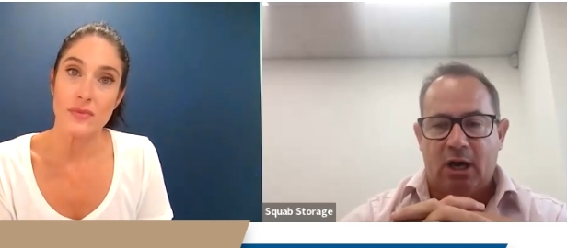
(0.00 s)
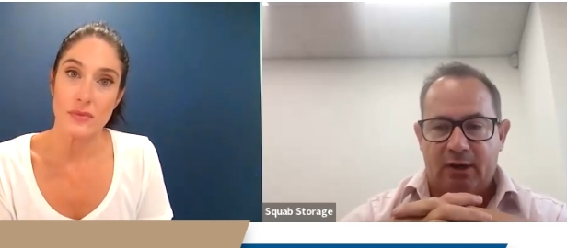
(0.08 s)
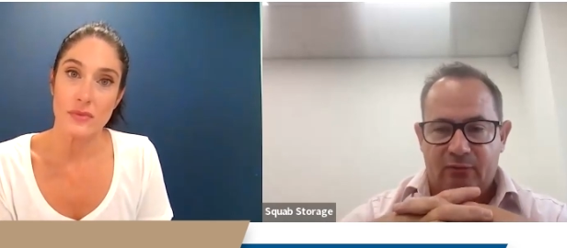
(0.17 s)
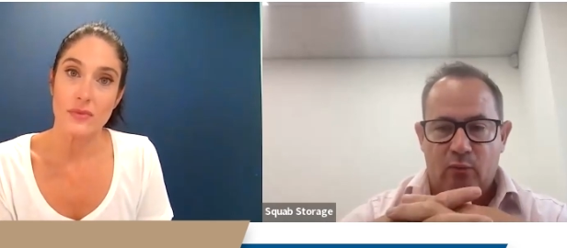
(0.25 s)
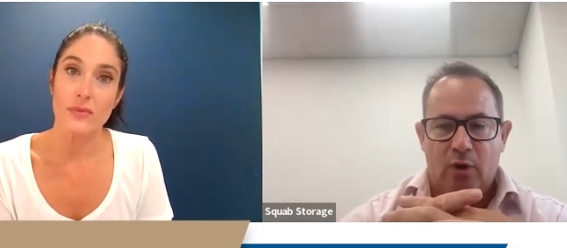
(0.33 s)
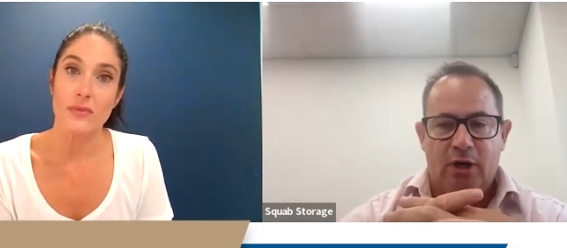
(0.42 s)
Speaker 1: I've
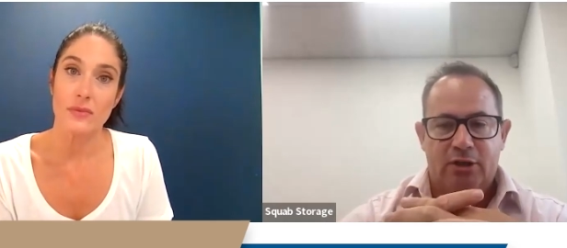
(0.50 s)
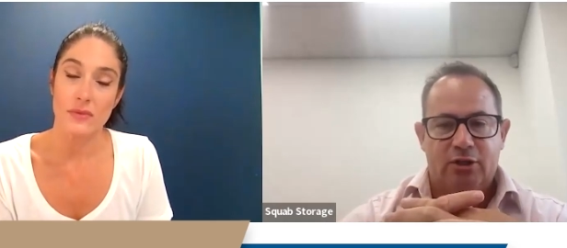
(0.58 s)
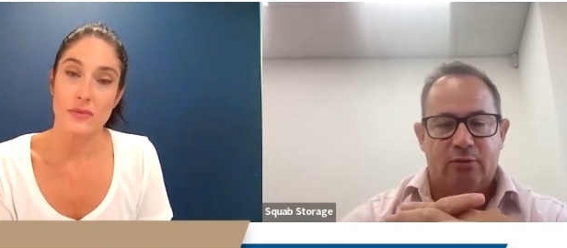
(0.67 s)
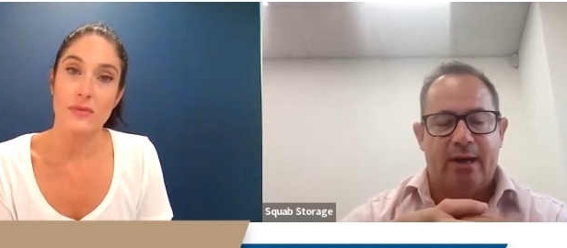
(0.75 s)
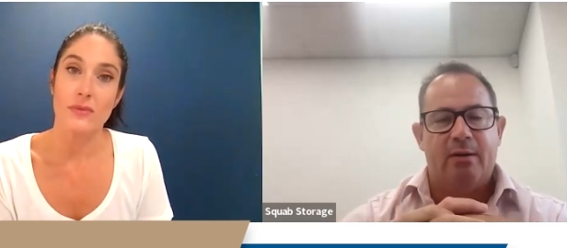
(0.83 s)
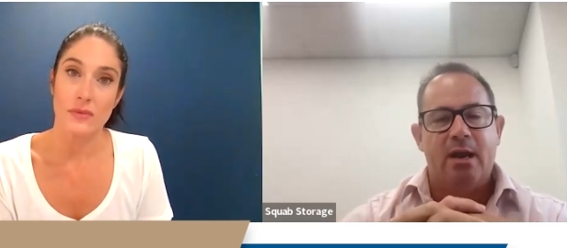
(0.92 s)
worked
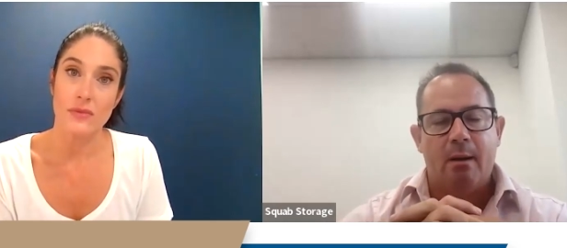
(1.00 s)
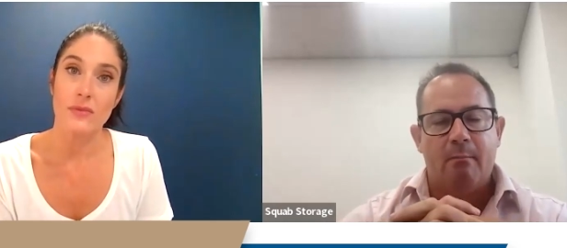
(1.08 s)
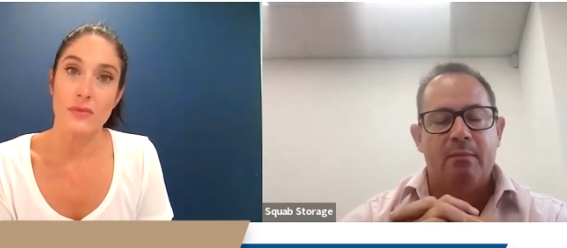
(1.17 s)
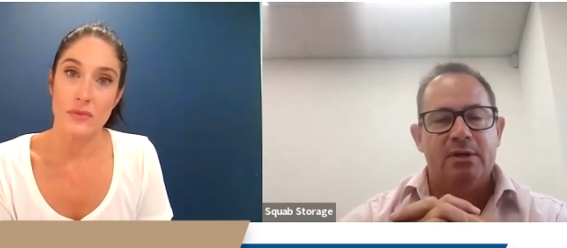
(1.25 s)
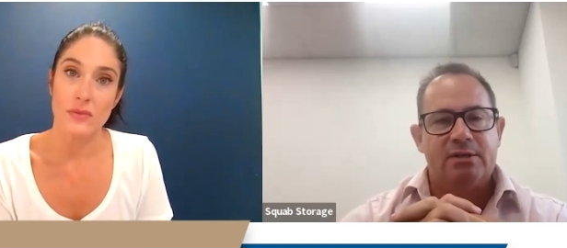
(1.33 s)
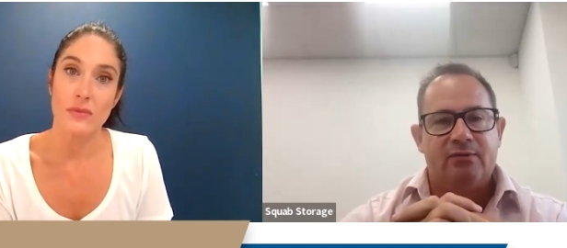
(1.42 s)
around
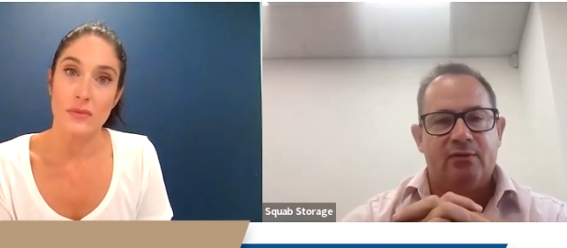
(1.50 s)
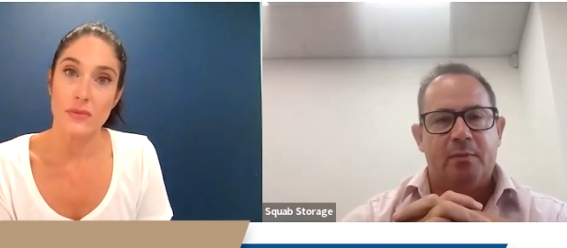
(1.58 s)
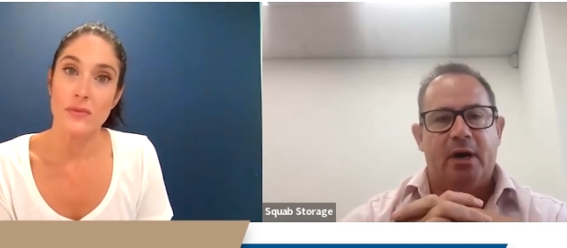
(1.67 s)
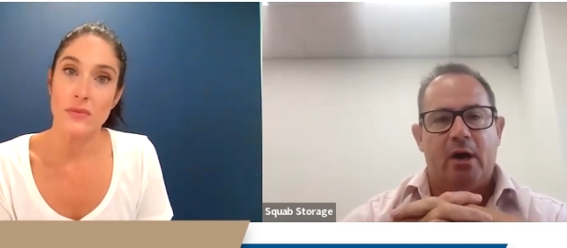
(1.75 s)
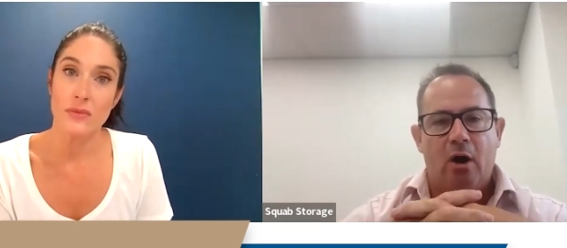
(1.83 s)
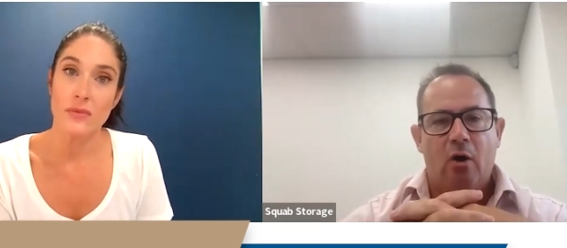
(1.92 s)
numbers for
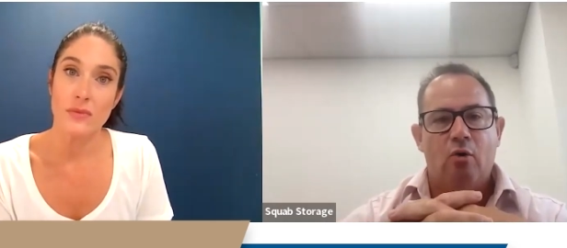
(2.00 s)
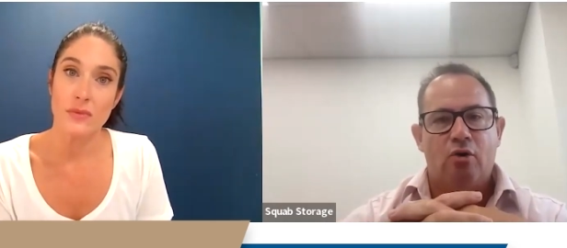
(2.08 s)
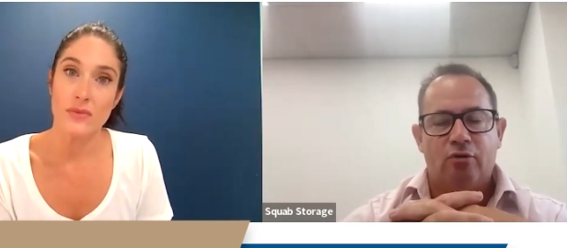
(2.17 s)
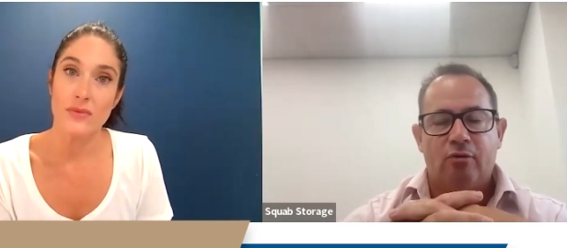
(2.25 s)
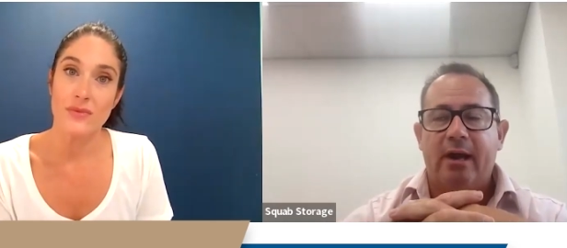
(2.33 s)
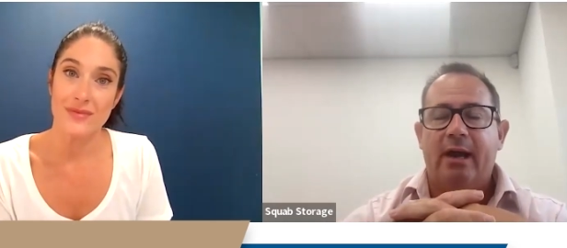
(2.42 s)
my whole
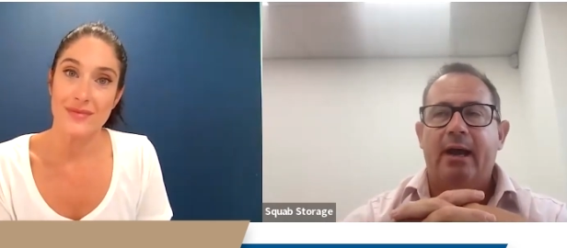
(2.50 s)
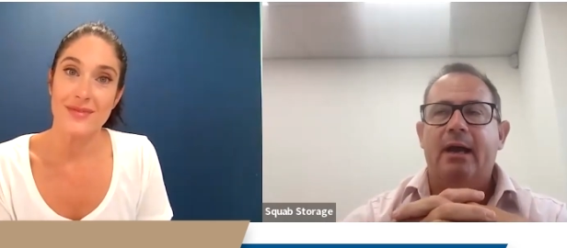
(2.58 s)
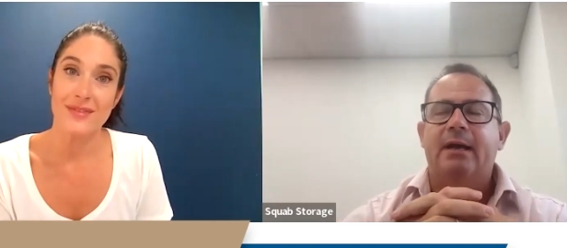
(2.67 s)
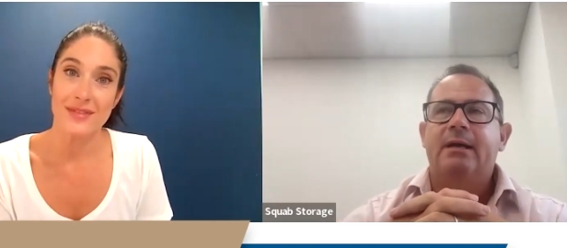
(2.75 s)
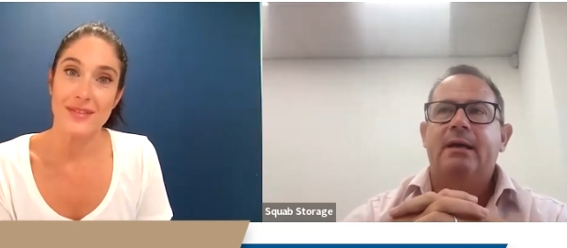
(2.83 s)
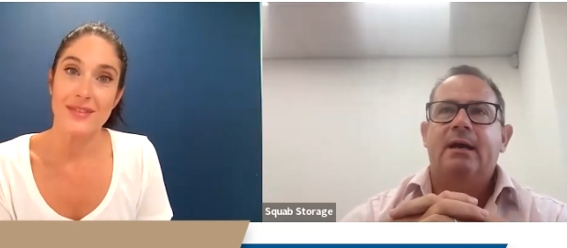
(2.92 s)
career.
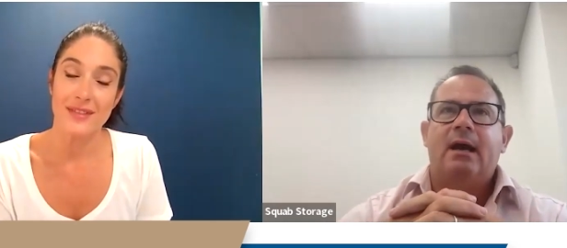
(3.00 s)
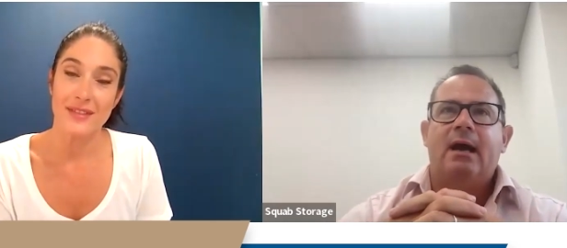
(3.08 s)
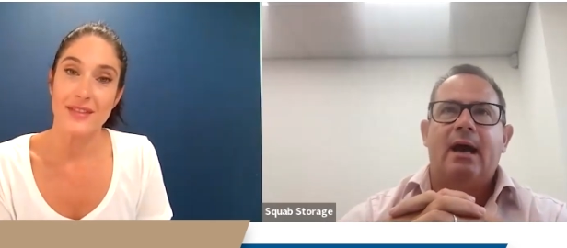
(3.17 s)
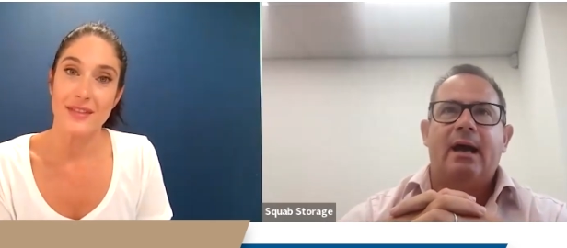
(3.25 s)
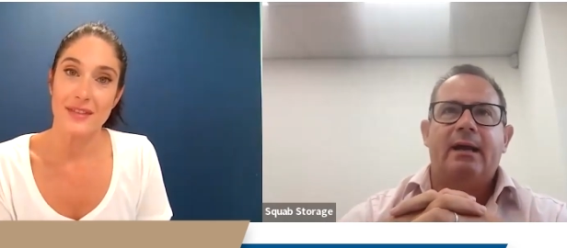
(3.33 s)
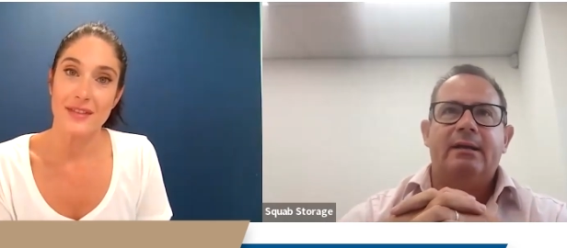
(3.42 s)

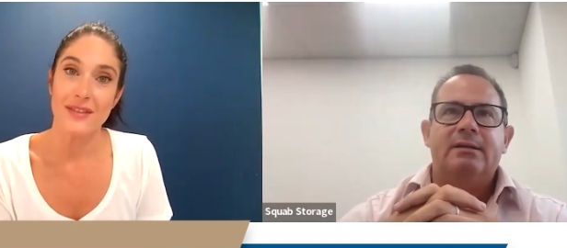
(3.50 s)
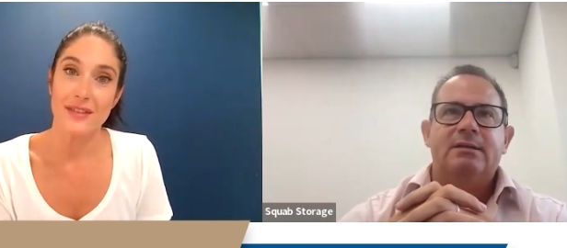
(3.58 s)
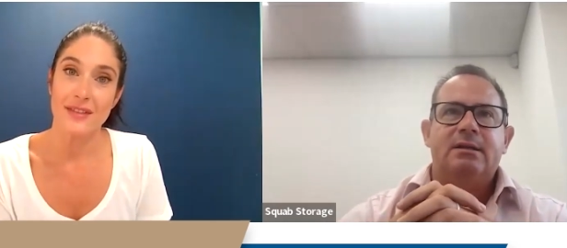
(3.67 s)
And